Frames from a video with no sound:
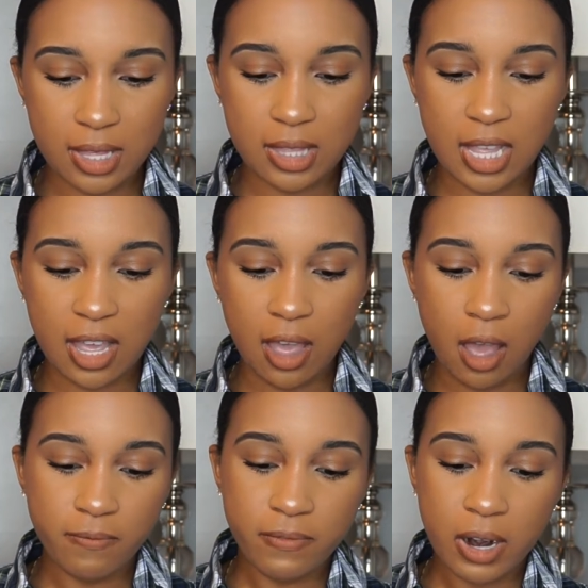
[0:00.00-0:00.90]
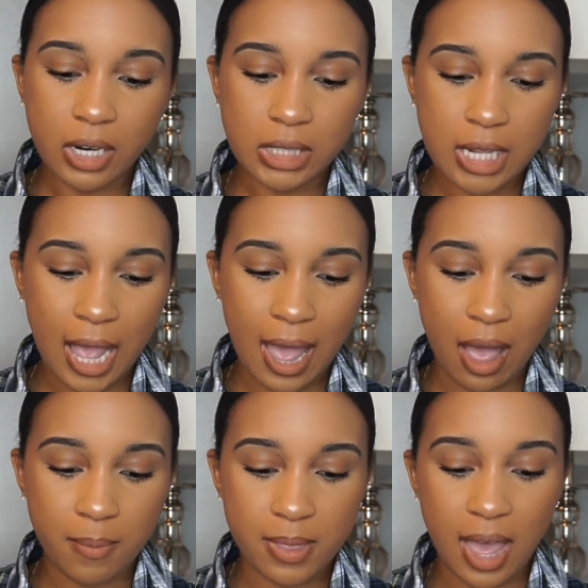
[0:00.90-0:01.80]
the first
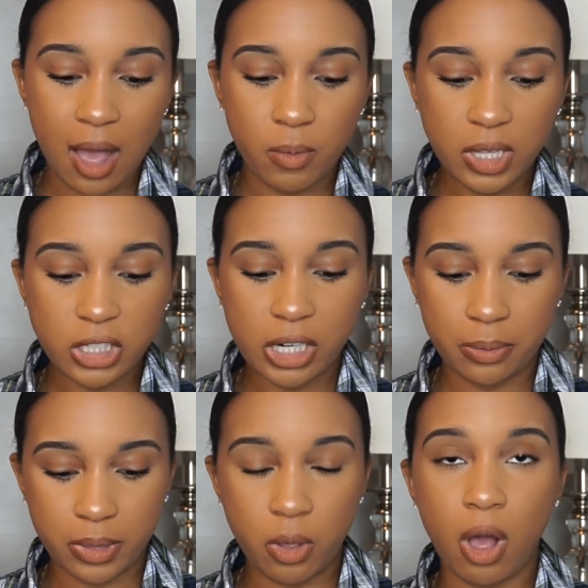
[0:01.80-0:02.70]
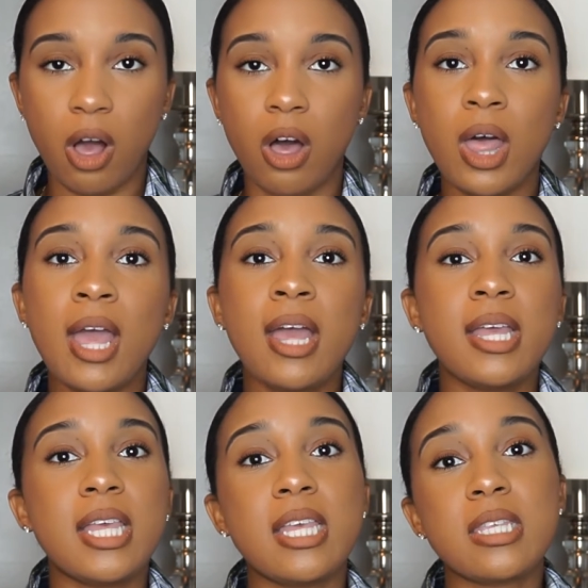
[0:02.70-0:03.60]
app that I want to share with you all
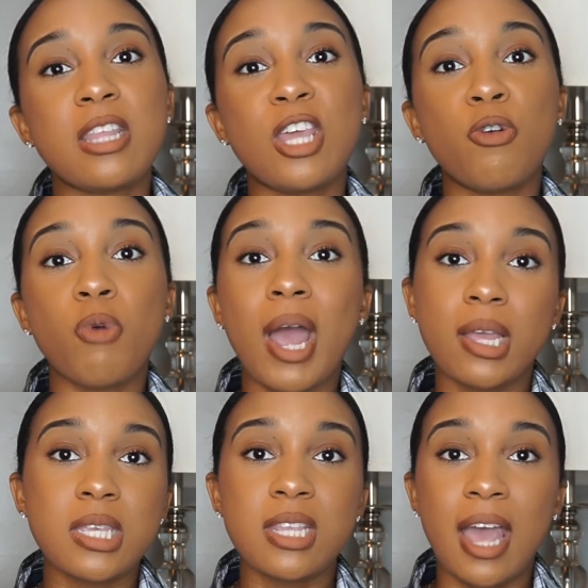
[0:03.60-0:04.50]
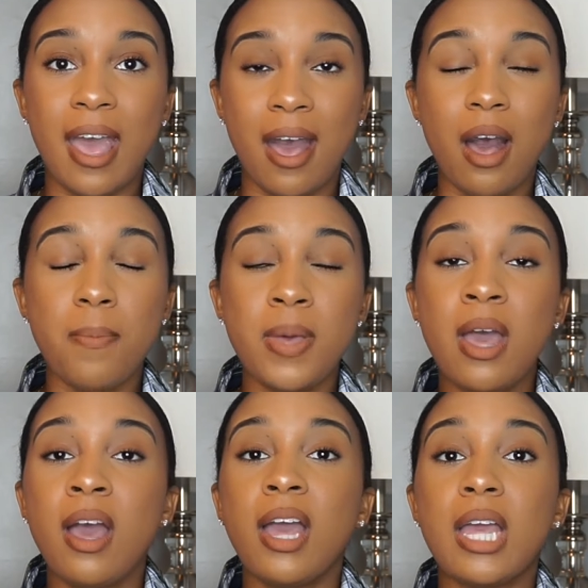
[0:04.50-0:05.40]
is the Rakuten app.
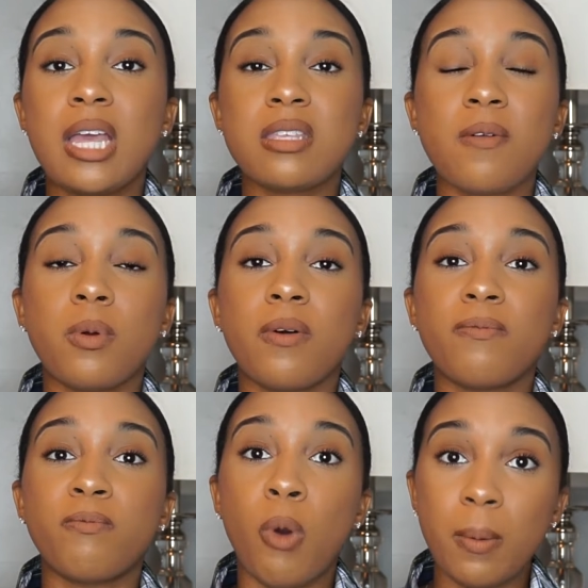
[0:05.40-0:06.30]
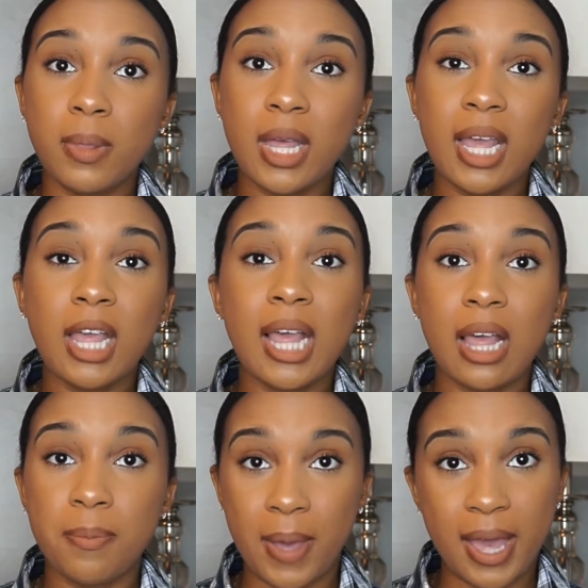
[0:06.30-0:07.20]
It is formerly
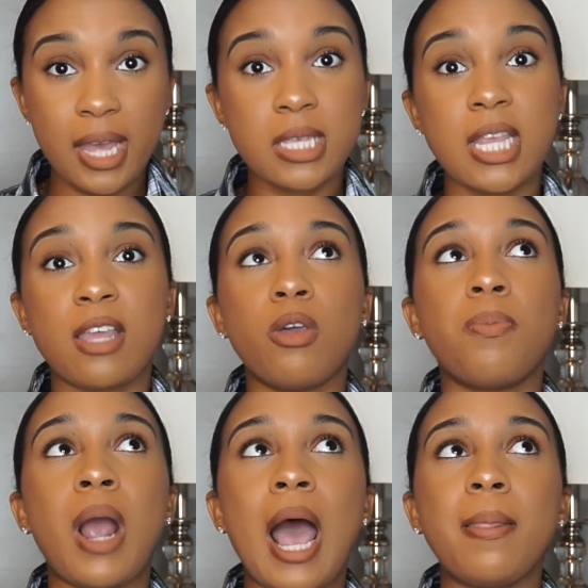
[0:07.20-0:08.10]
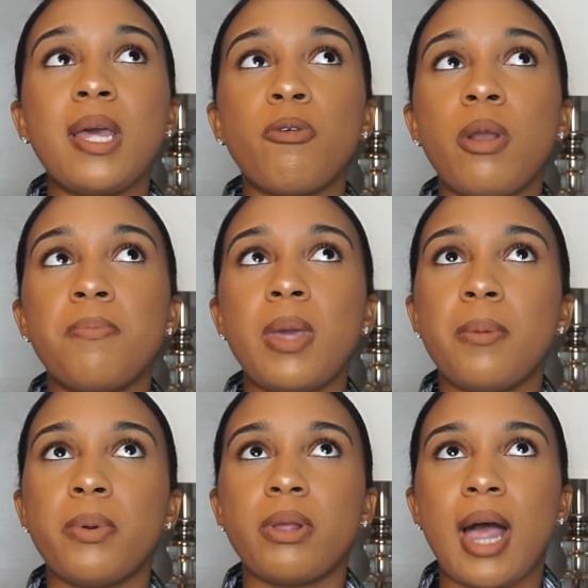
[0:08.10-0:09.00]
Ebates and you probably
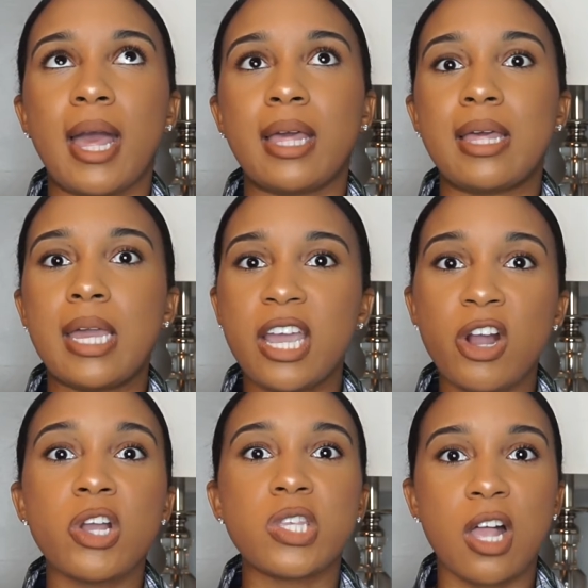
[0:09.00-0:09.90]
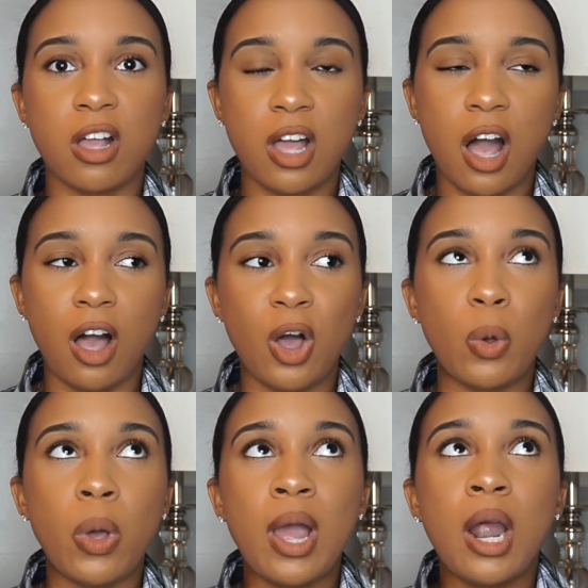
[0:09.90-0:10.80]
remember like years
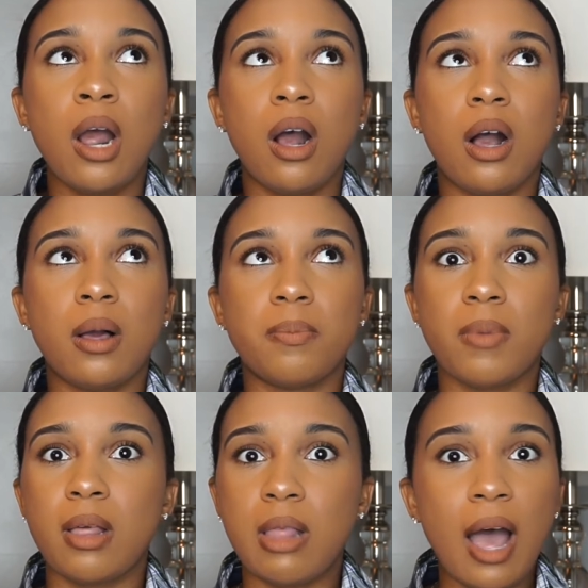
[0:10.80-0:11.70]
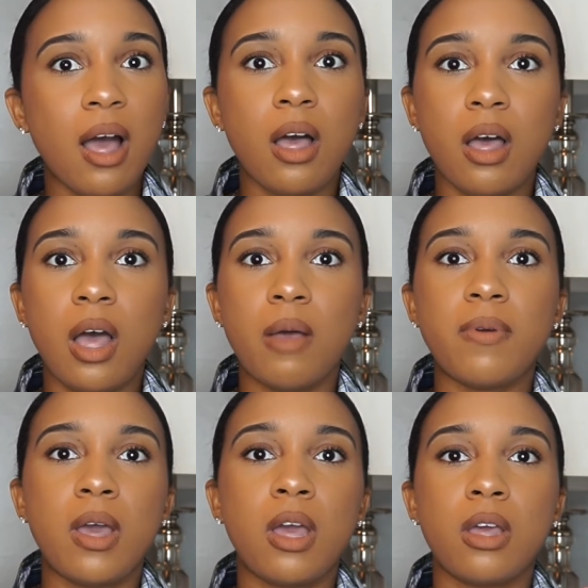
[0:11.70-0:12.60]
ago um, a lot
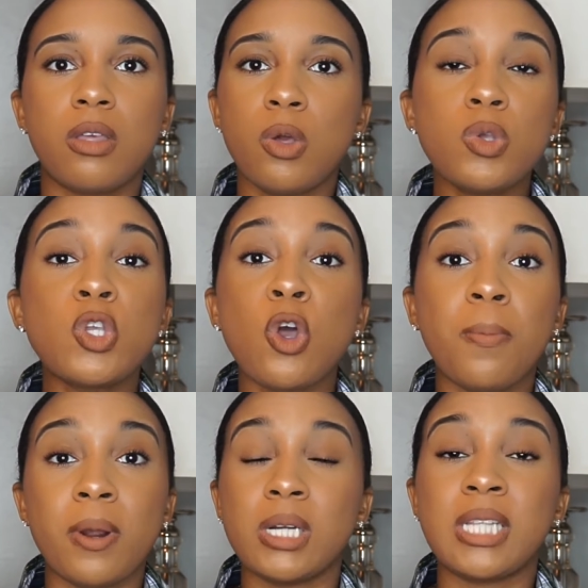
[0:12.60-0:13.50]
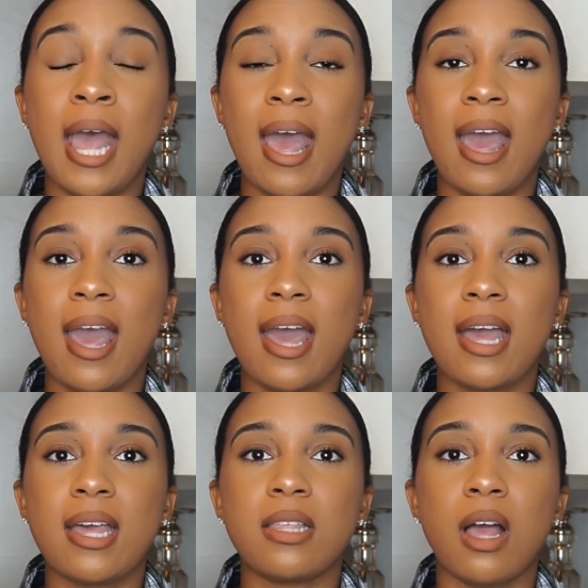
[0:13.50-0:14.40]
of YouTubers
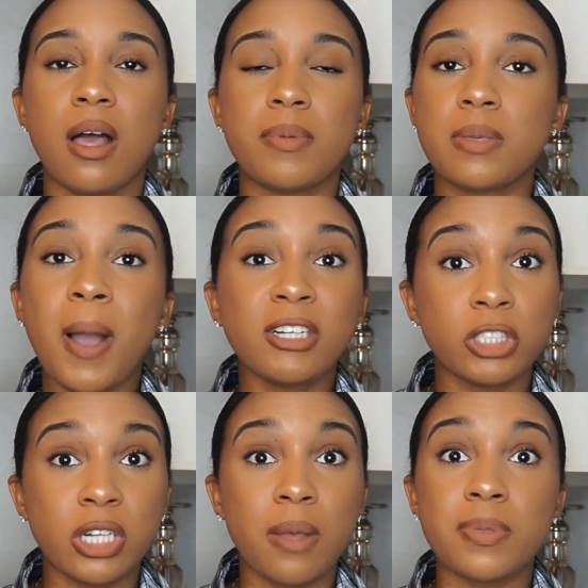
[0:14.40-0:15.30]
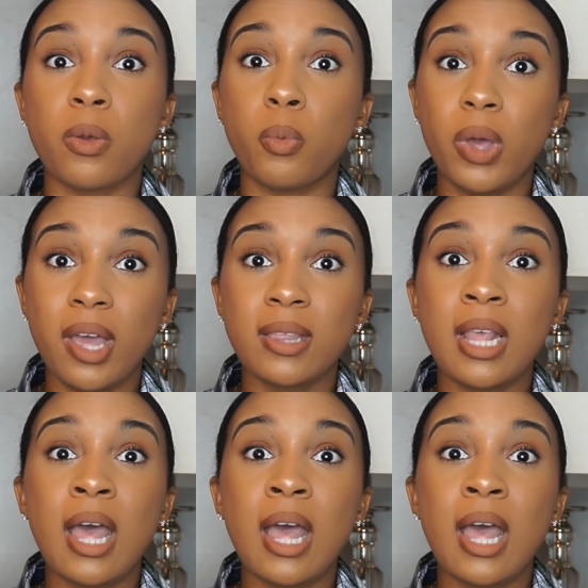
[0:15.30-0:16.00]
had um, sponsorships with